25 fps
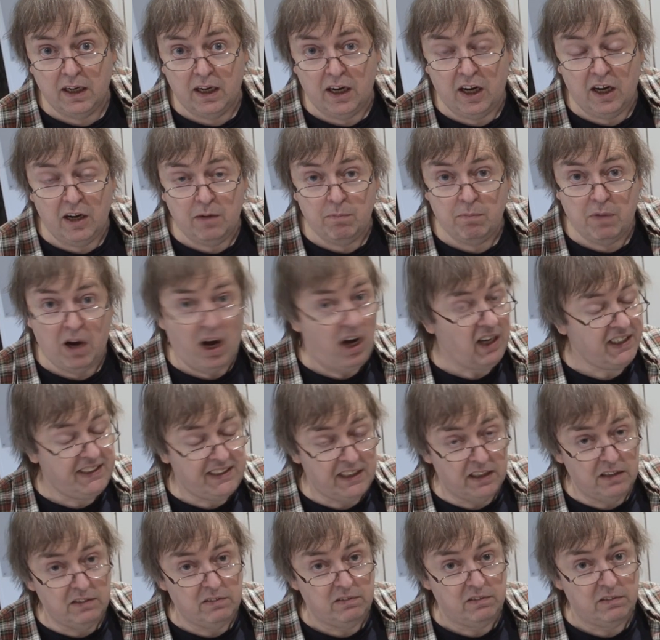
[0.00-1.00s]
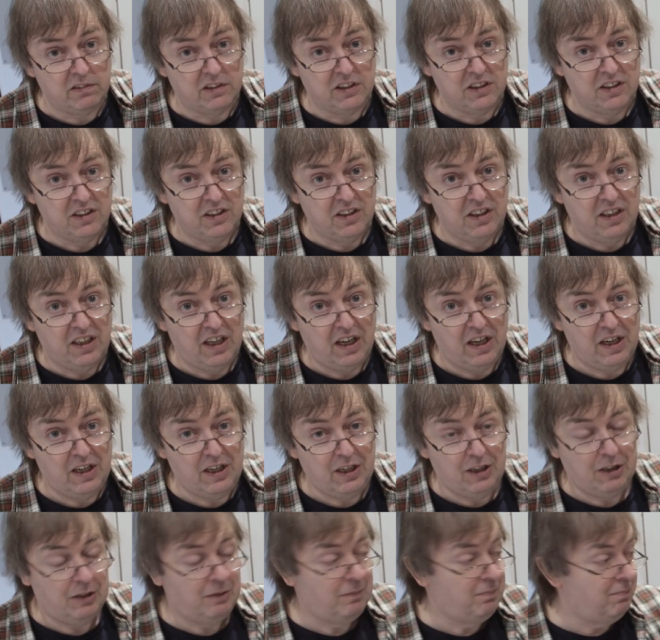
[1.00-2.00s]
I don't.
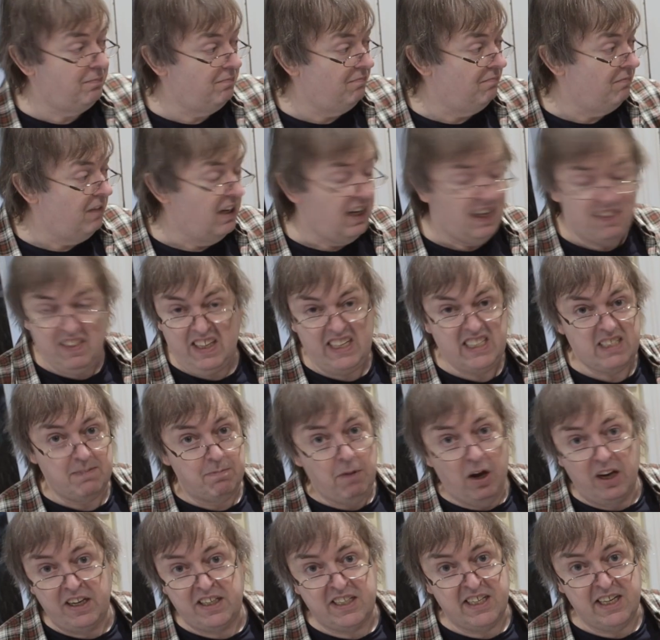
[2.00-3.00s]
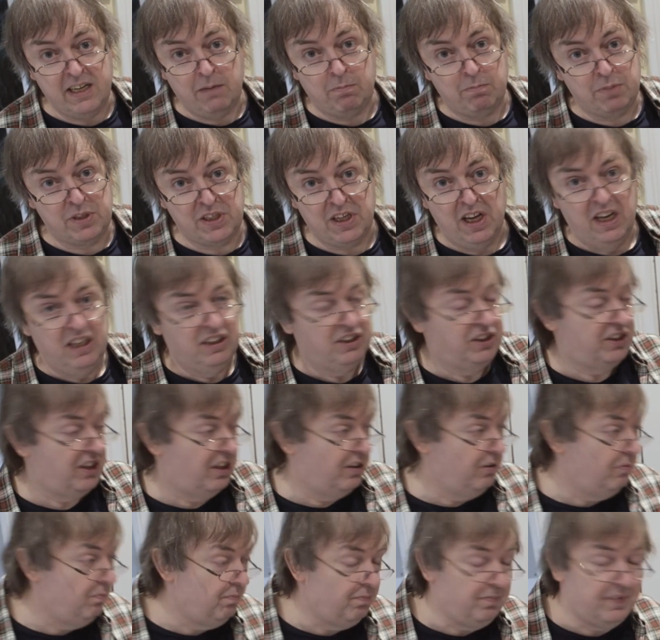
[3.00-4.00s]
These are my tips.
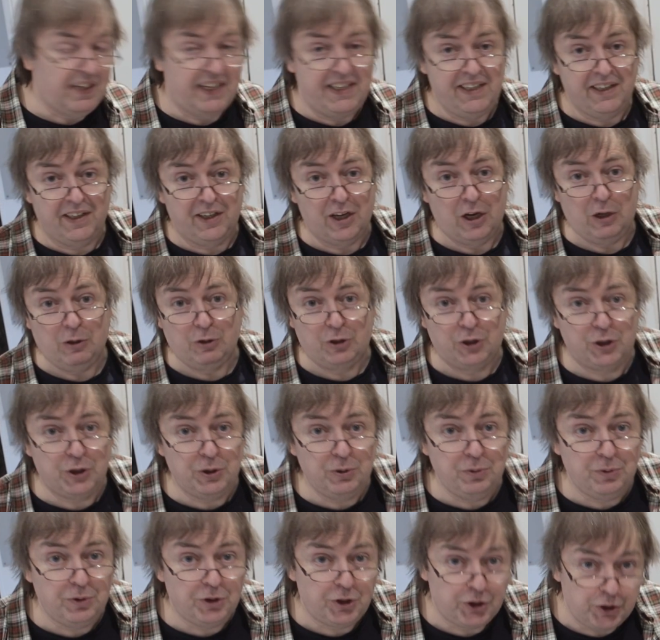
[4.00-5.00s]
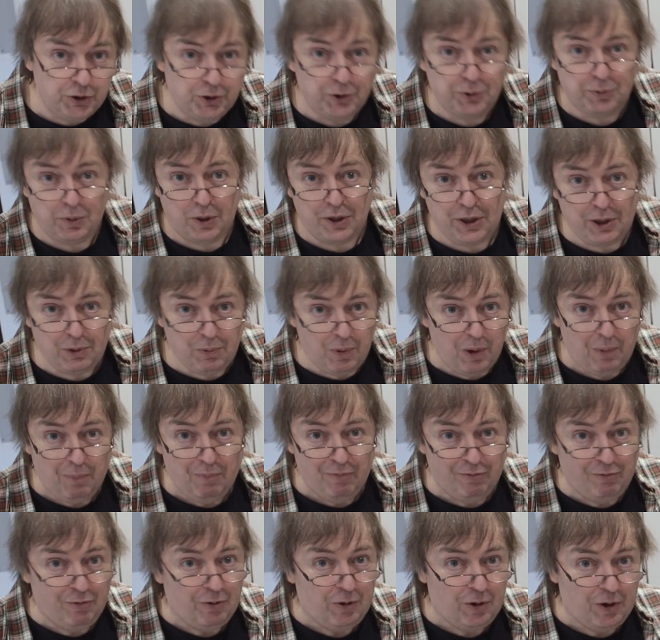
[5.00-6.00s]
So there you go. Choose what you
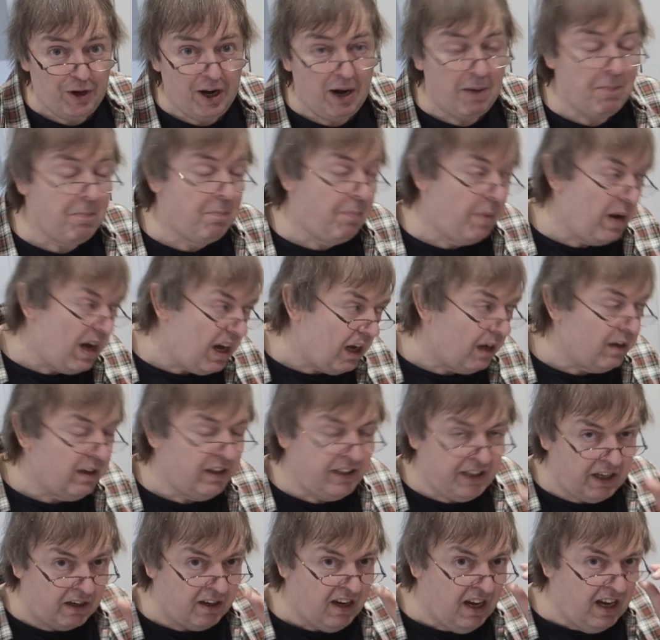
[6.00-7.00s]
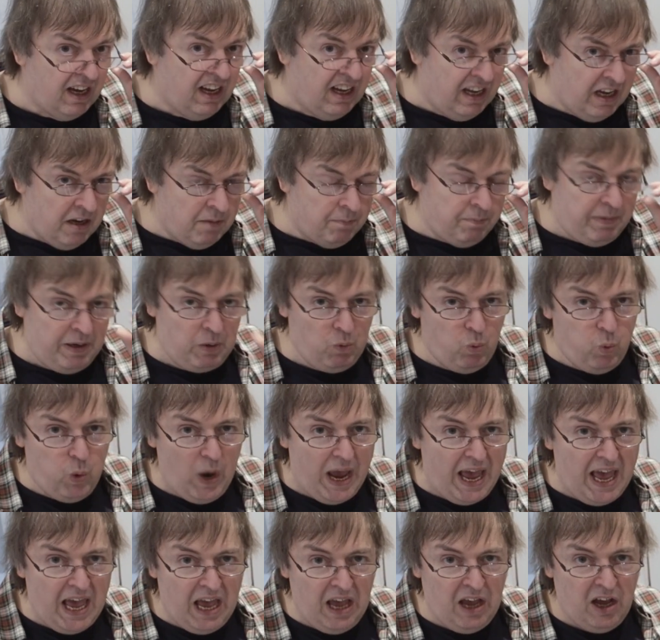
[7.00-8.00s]
want for it. But yeah,
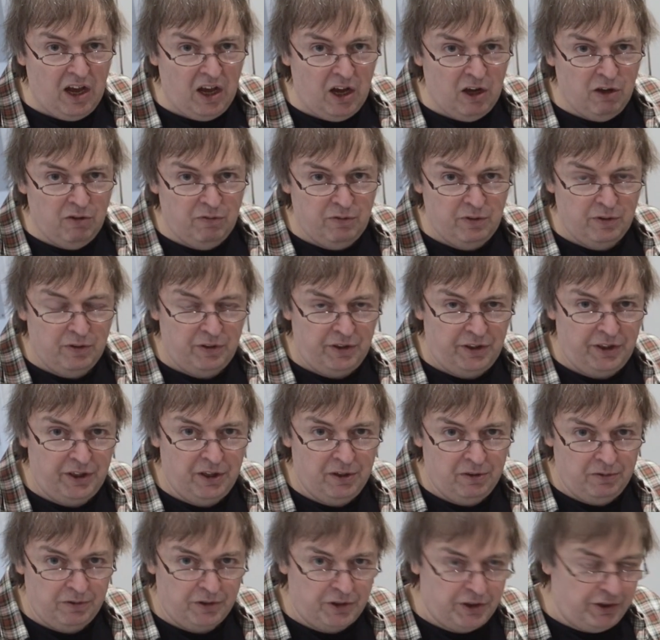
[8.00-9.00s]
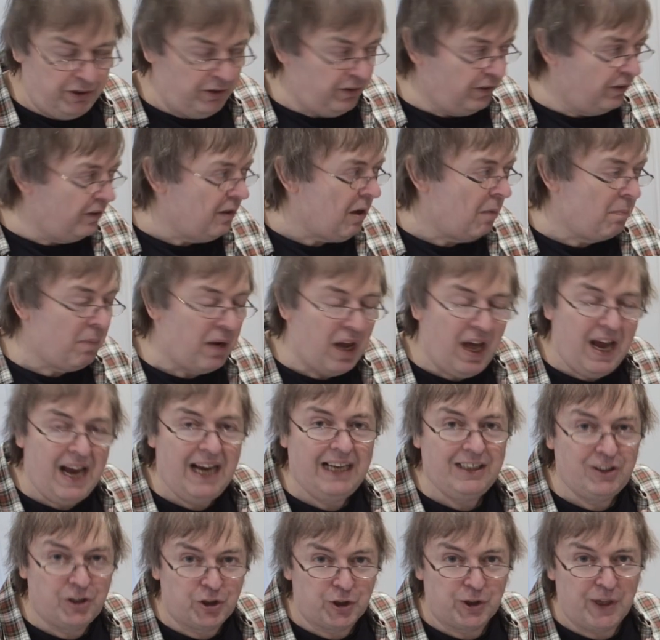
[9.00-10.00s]
beware of you
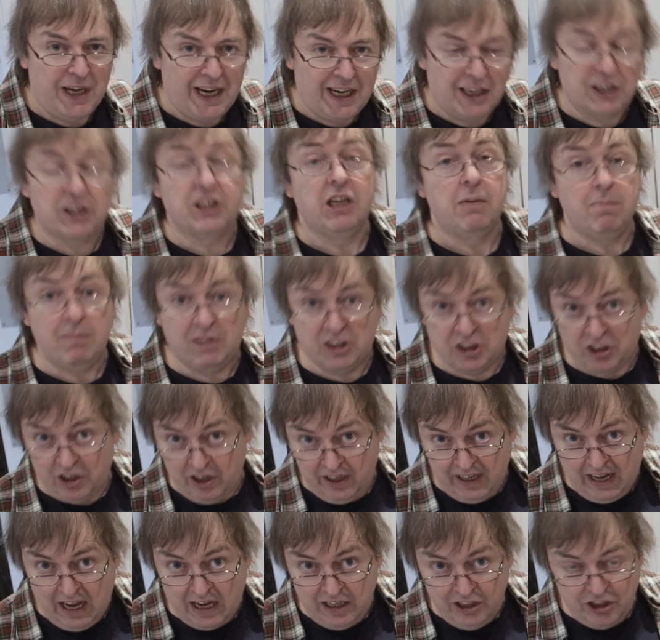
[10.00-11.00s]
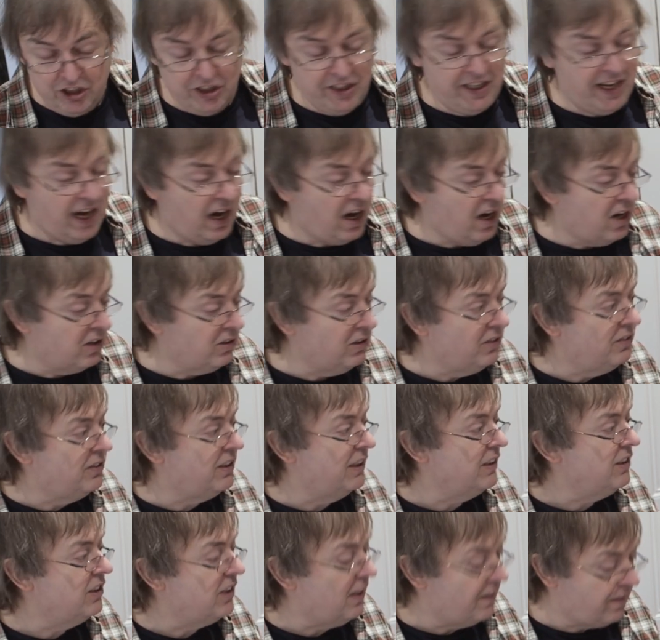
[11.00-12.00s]
applying tricks, much like HDR and
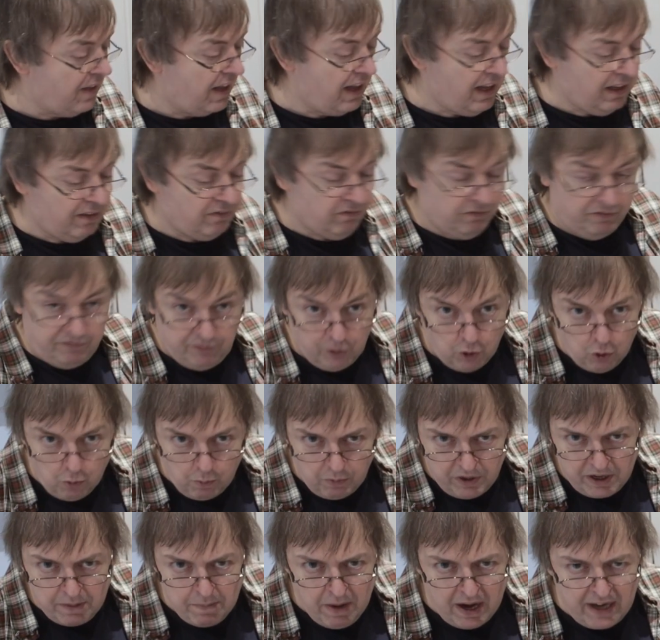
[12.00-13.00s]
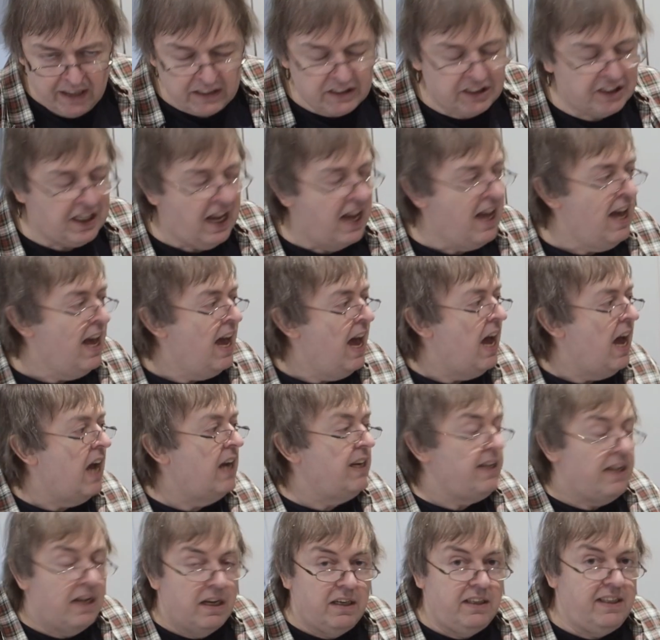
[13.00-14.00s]
things like that, and film rebates,
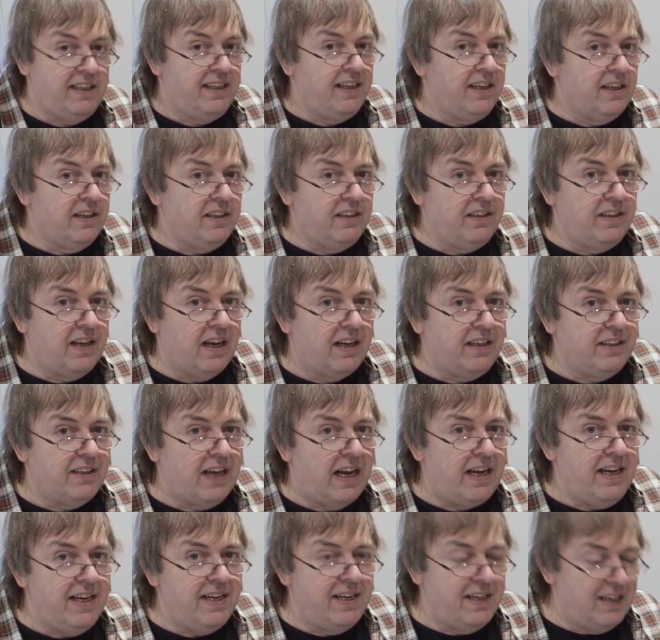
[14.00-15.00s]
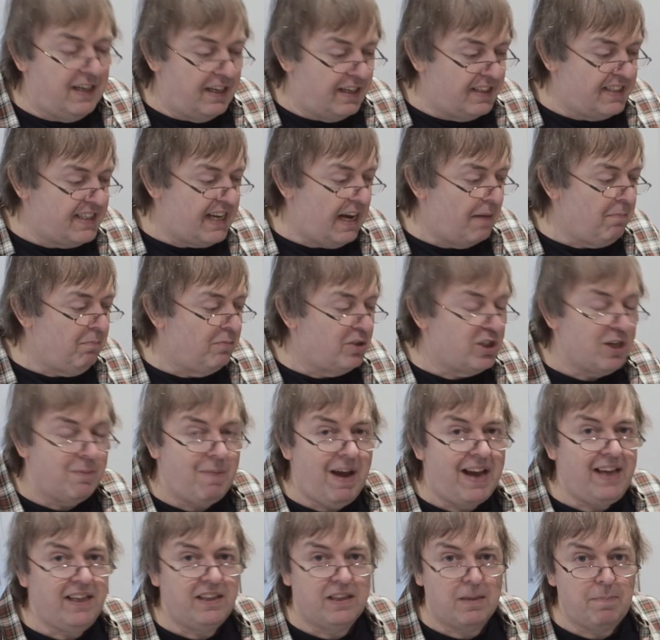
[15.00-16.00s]
in an attempt to
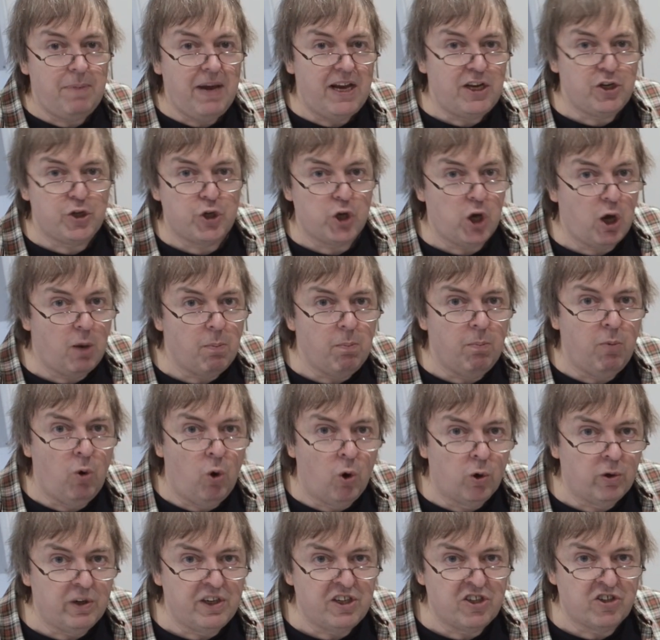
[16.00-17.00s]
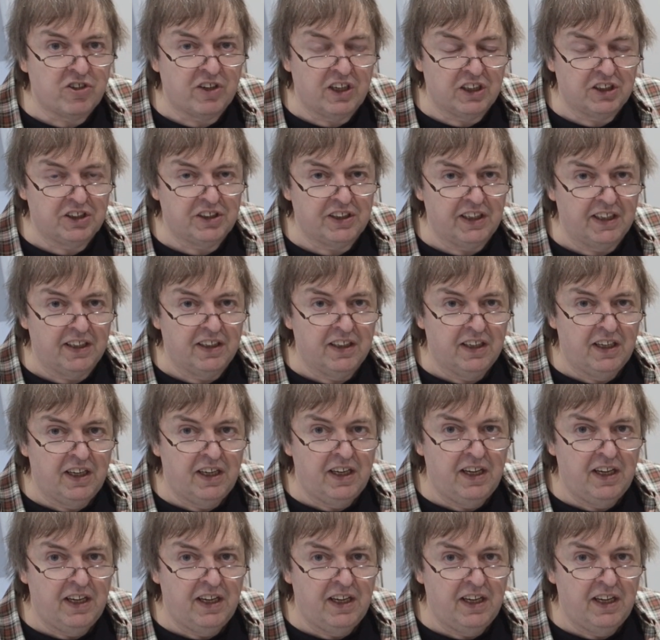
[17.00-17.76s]
make the picture more interesting.